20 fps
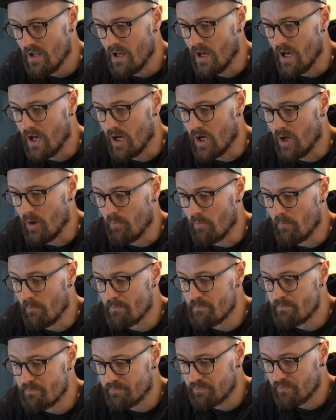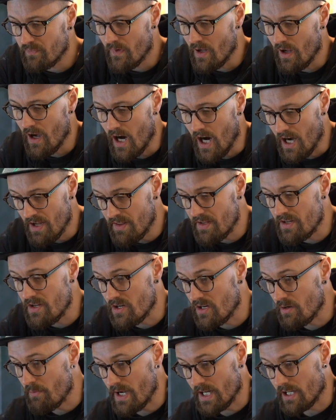I think
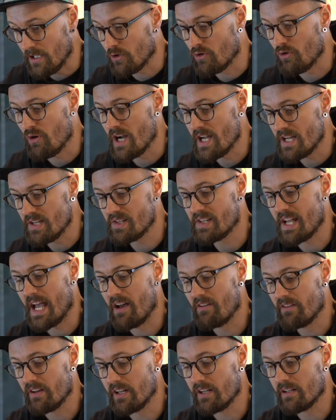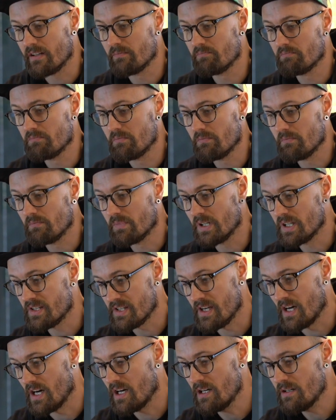you can make a great sounding
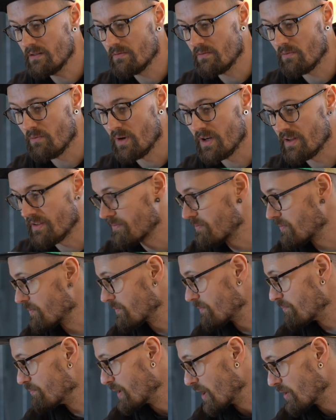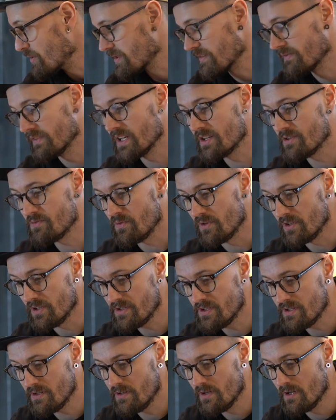guitar with both of these
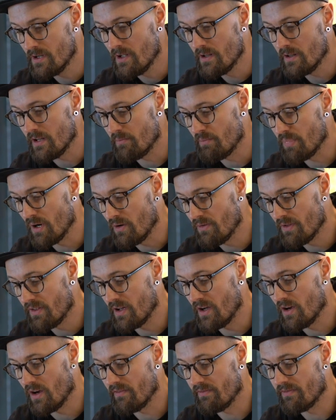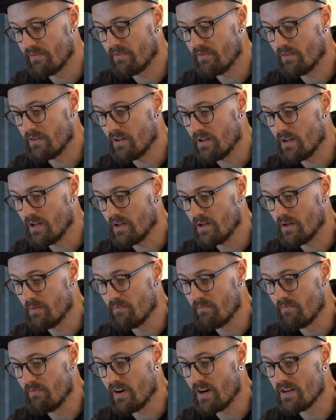woods. They both have
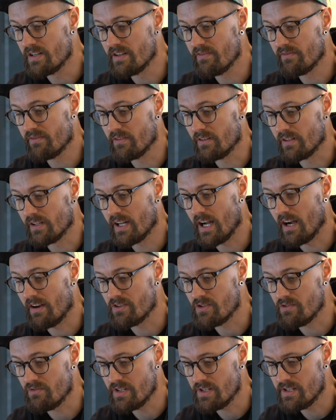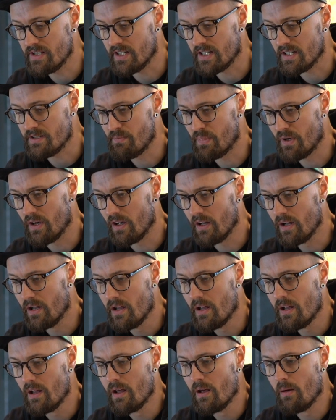very different characteristics, but
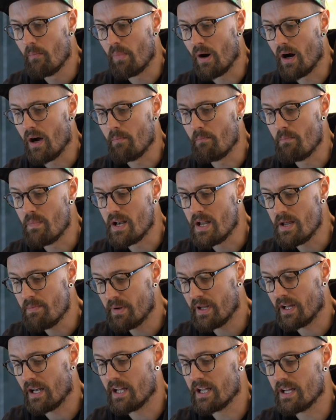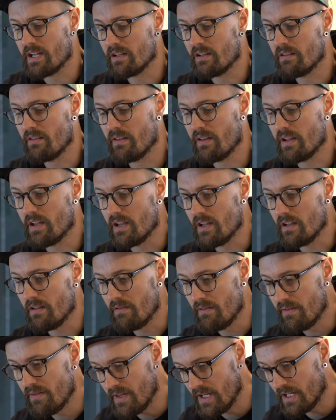by manipulating the
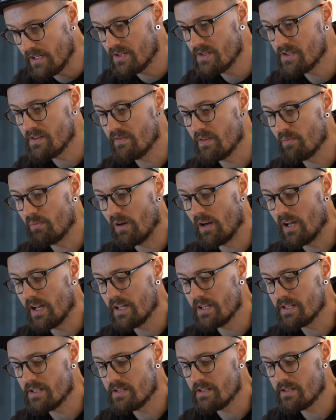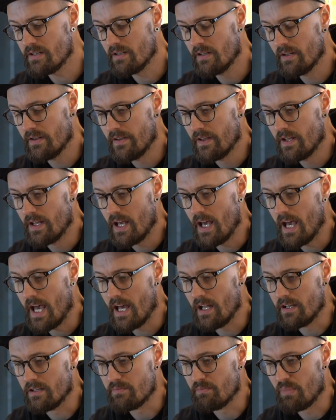thickness of the plates
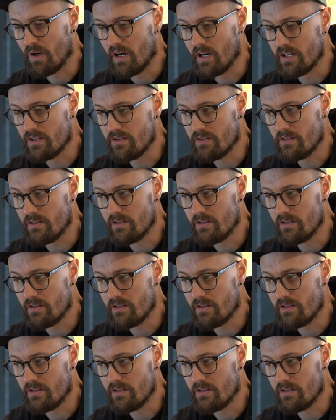and by